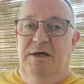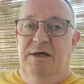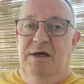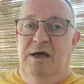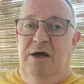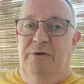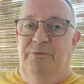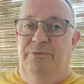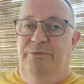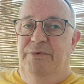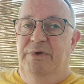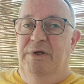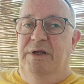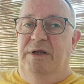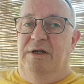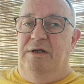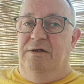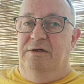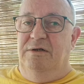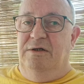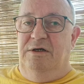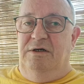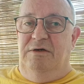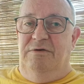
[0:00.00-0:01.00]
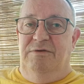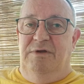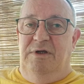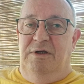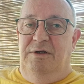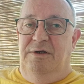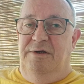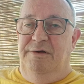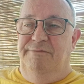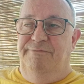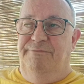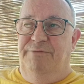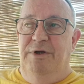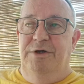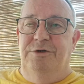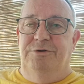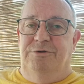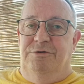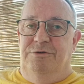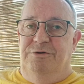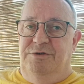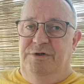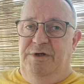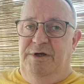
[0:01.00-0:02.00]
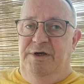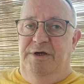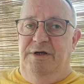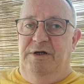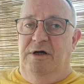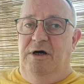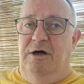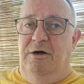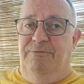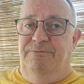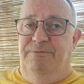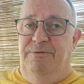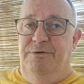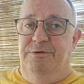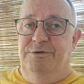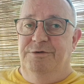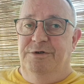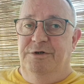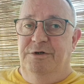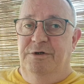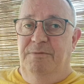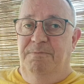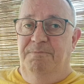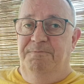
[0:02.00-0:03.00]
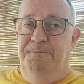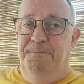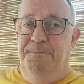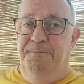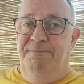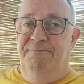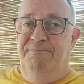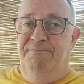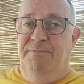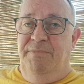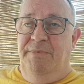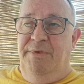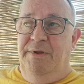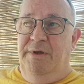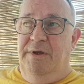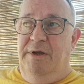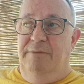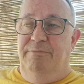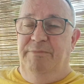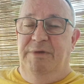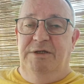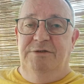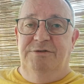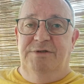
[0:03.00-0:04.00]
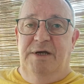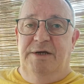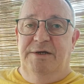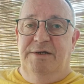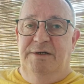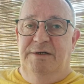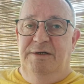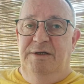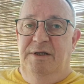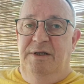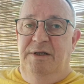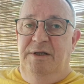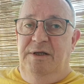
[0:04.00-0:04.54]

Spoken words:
I really love the features it offers. That means I can